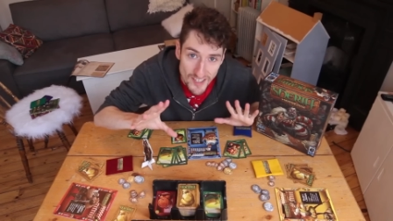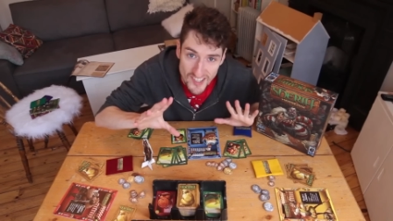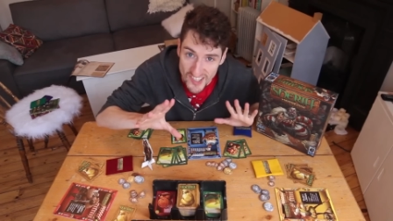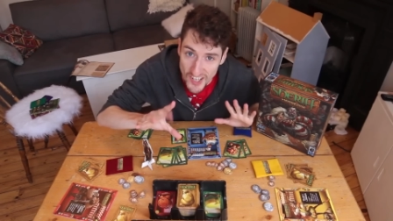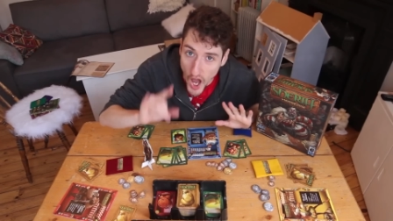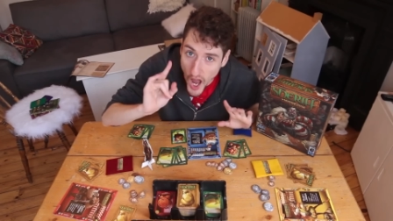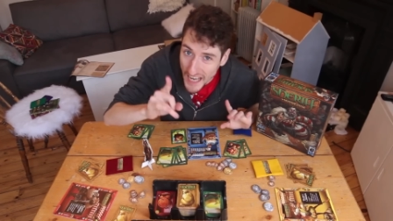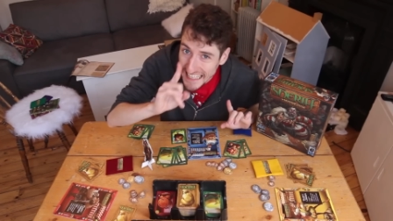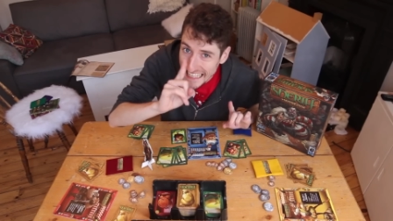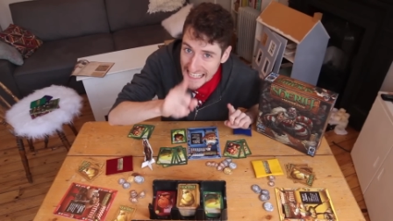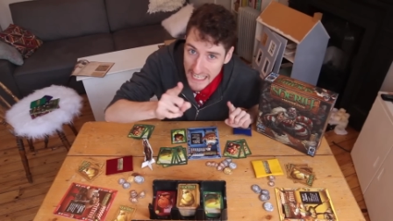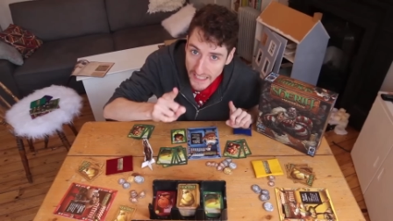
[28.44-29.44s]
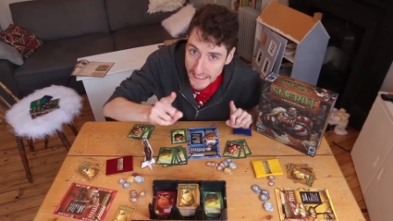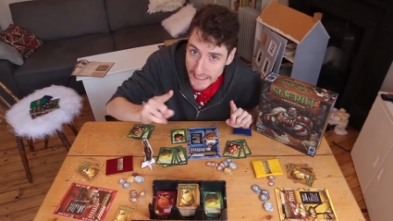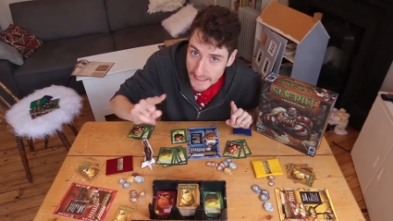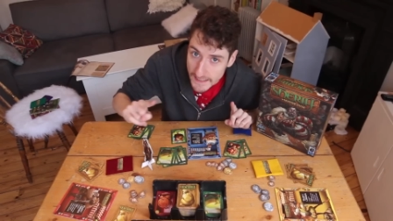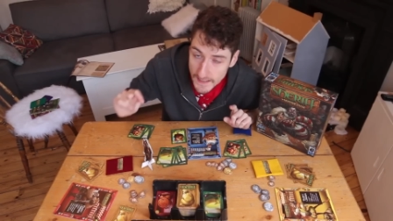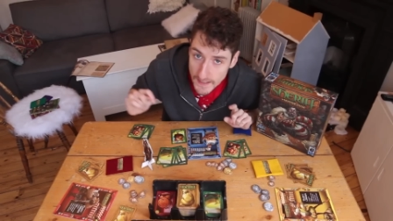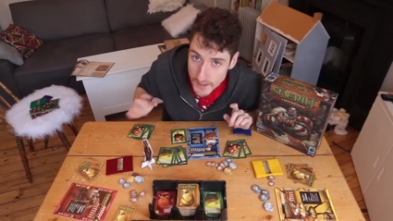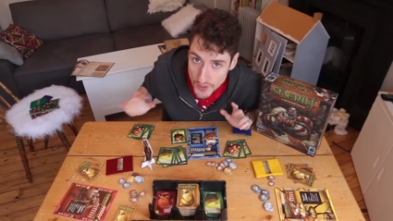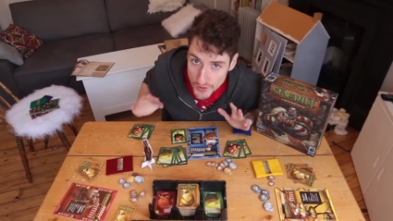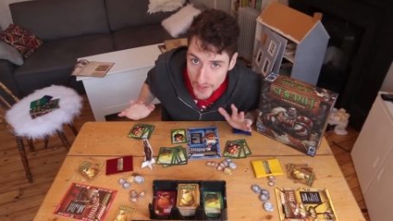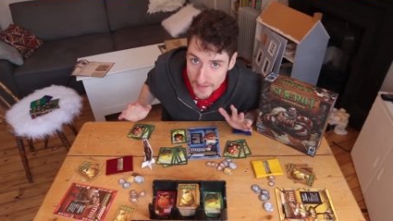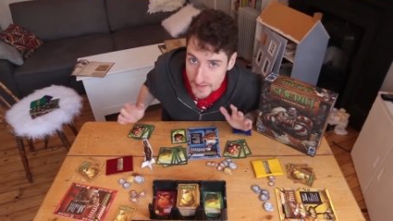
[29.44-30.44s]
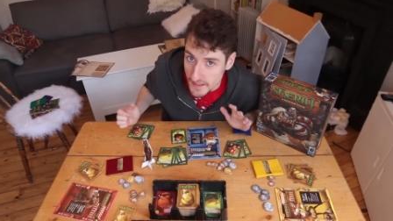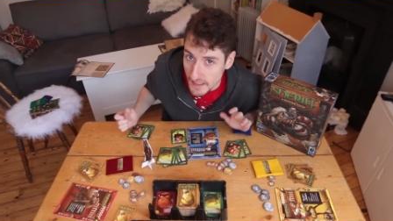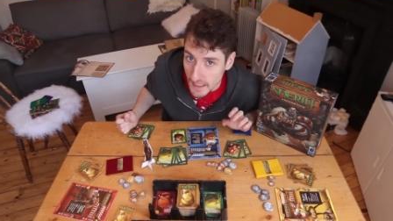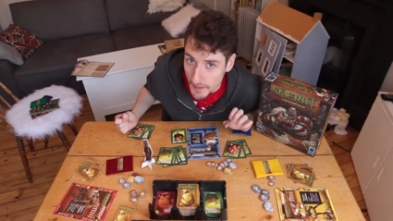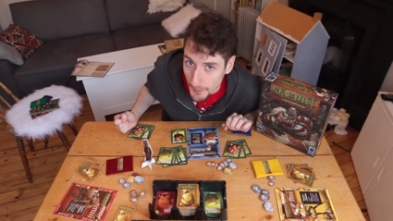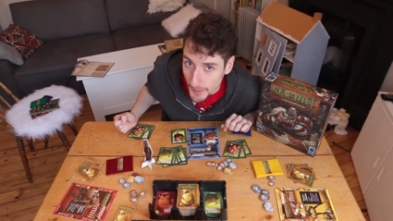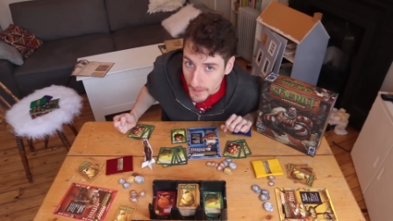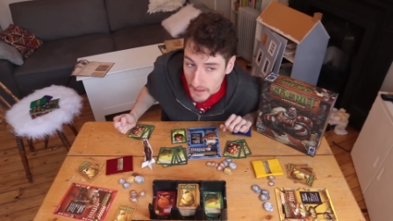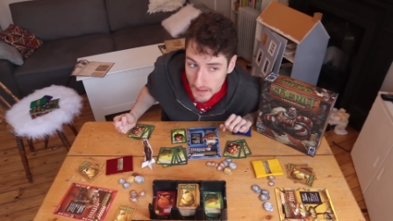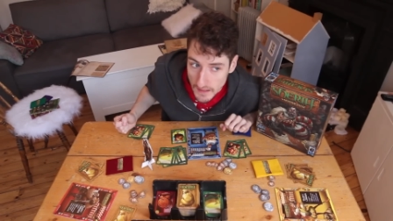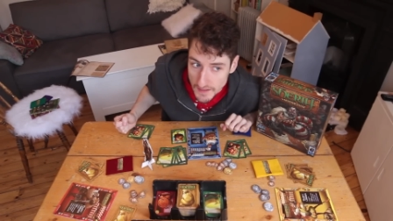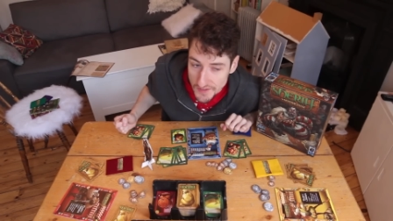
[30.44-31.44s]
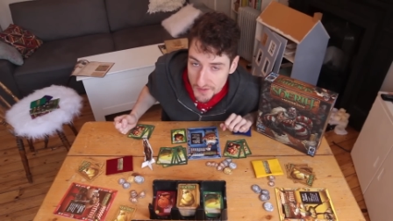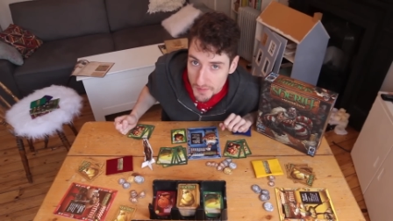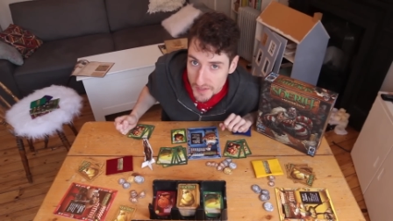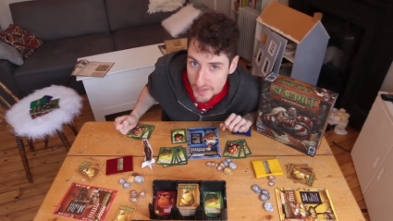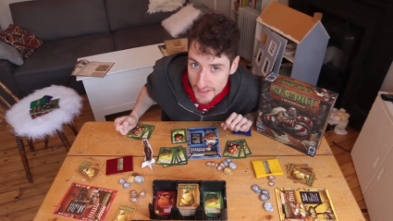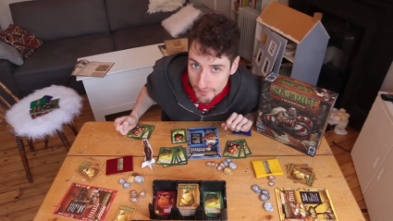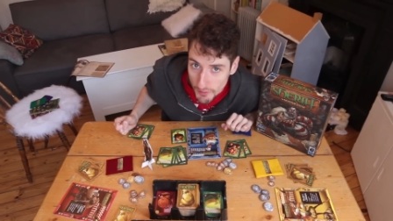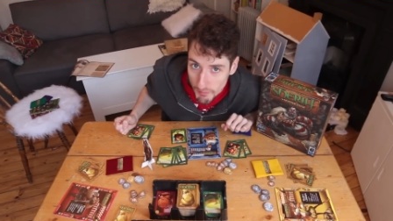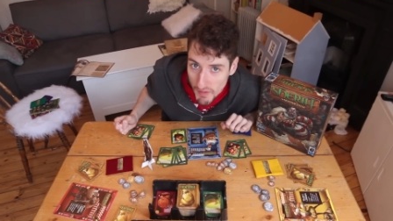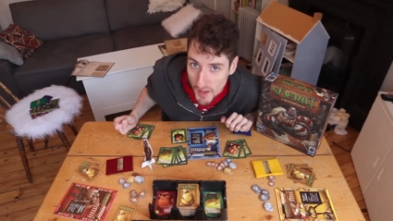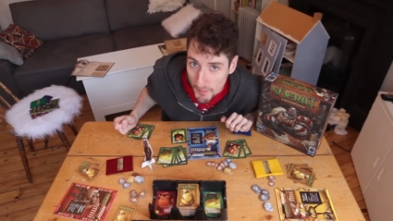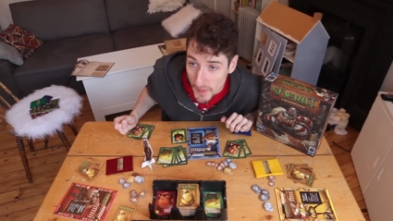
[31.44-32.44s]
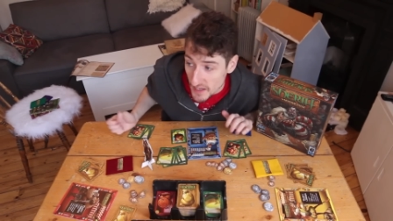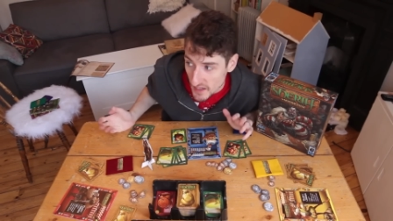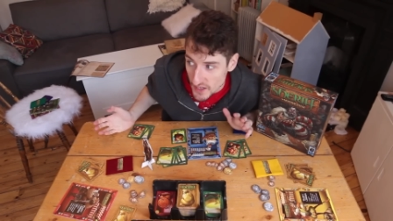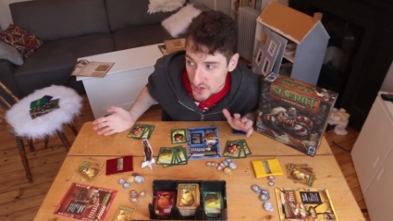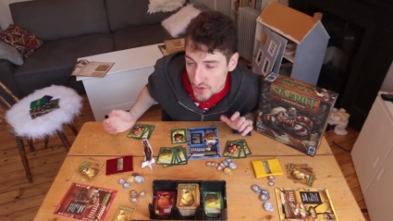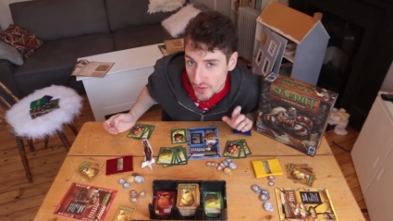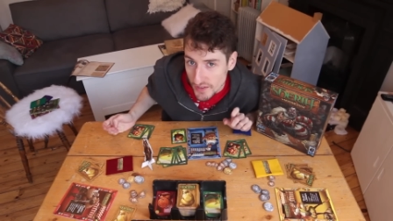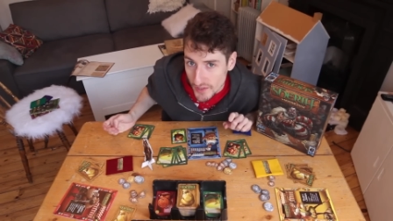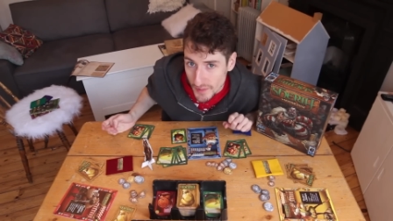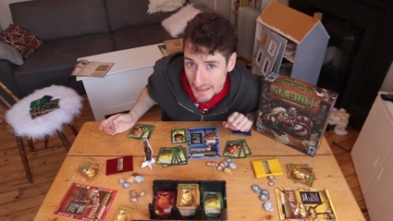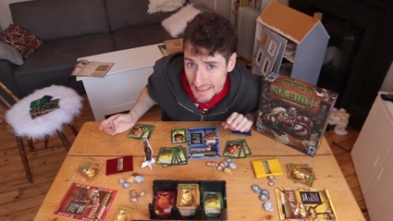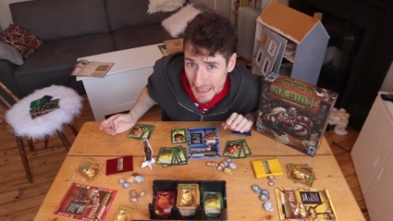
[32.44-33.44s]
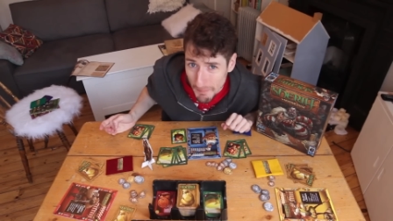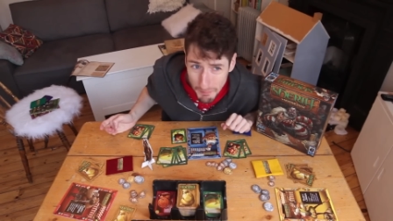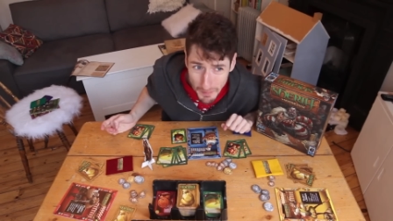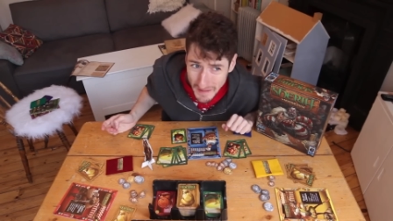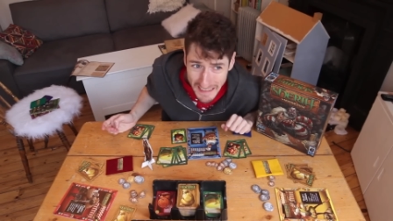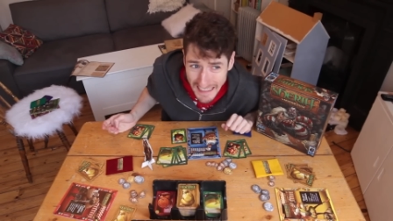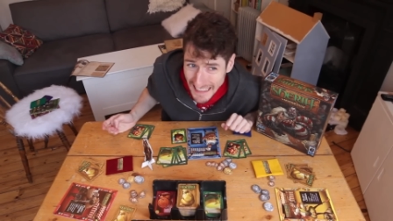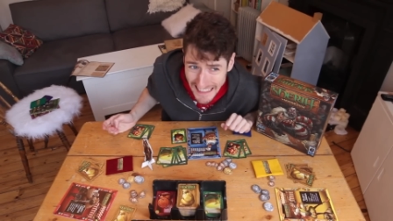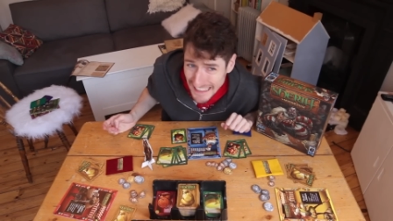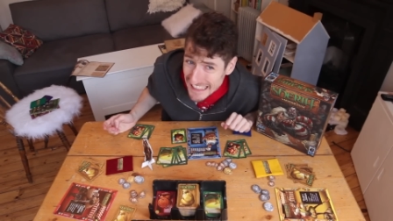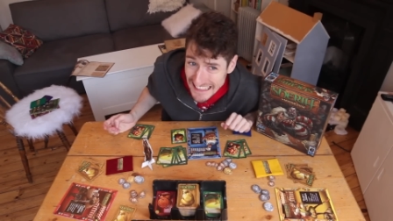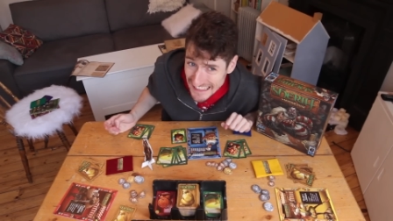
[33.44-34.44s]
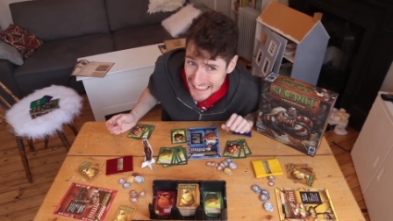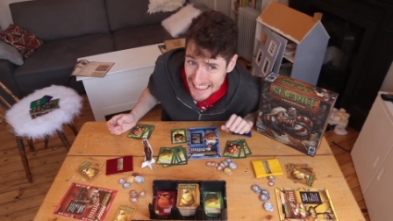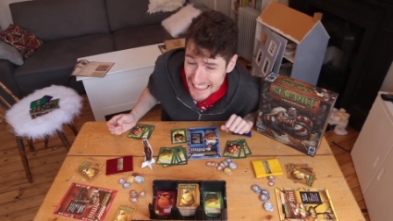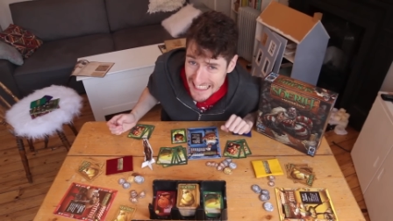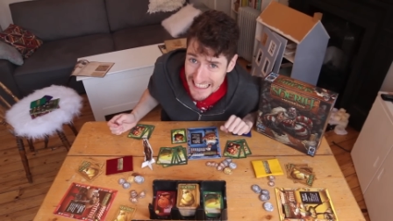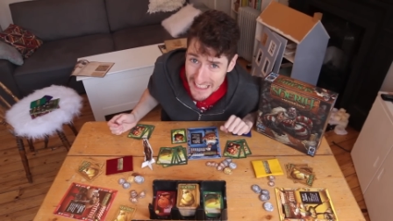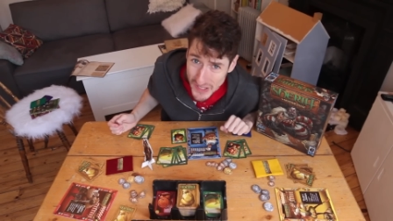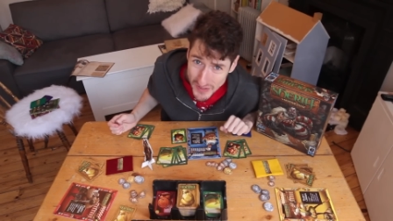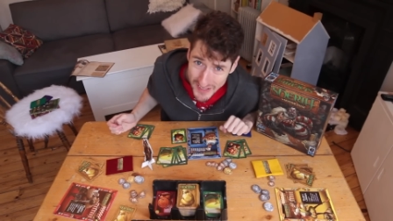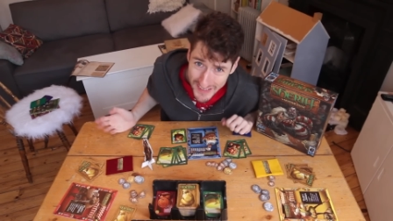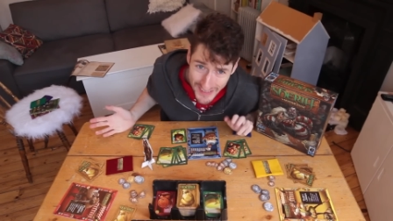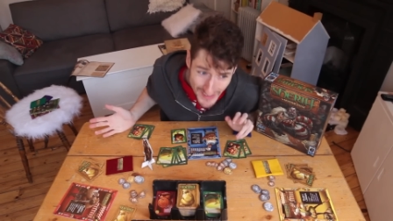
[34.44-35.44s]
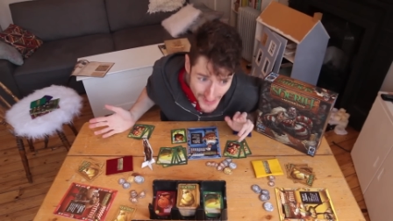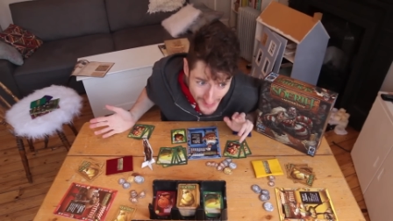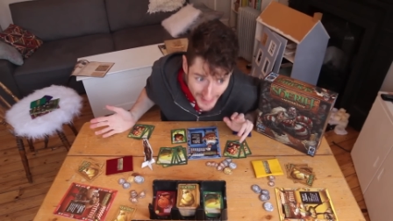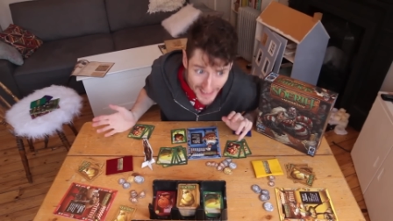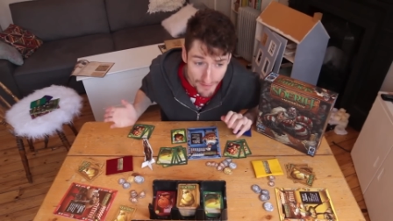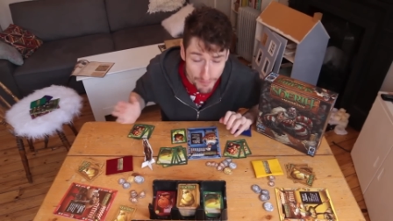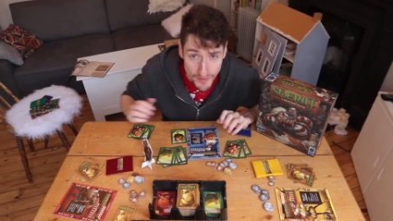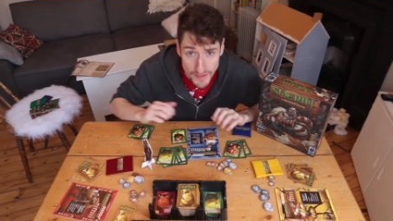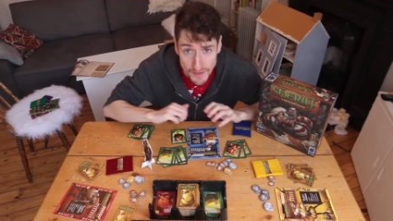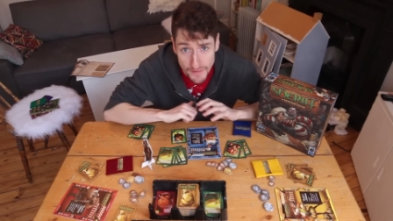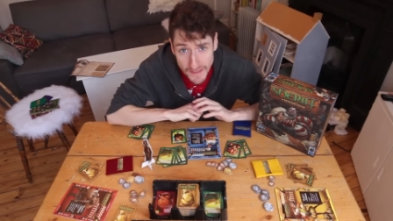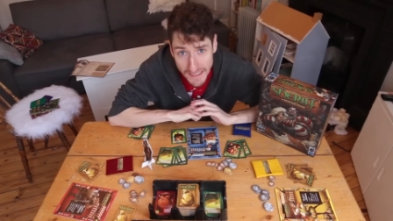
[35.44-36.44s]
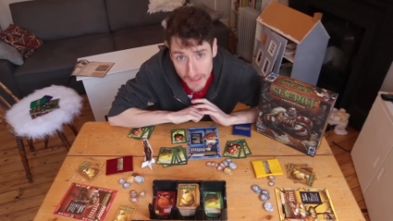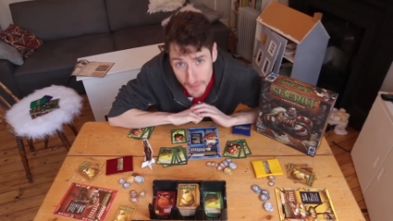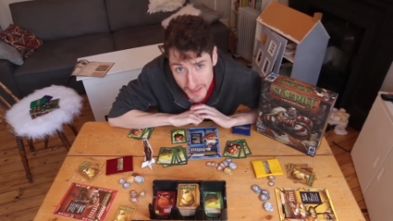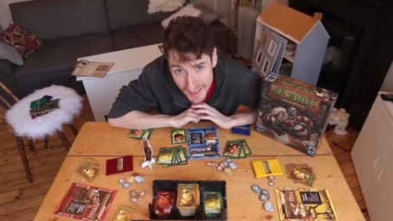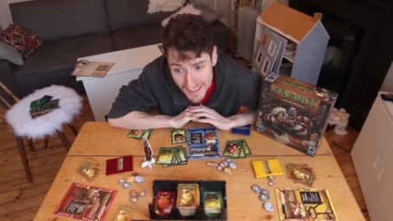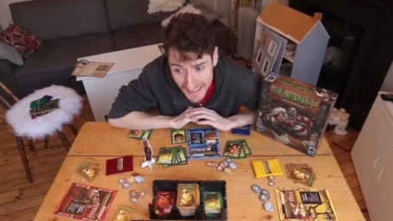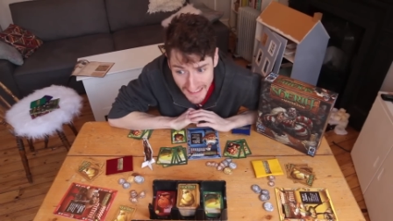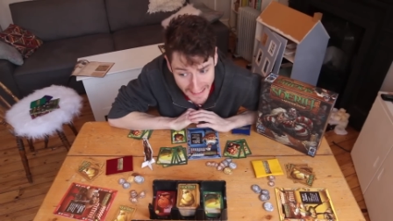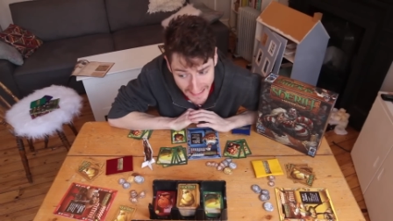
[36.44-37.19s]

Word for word: listen, I like dressing up as a medieval Muppet. I enjoy doing that, but I, can't continue to do that for this video because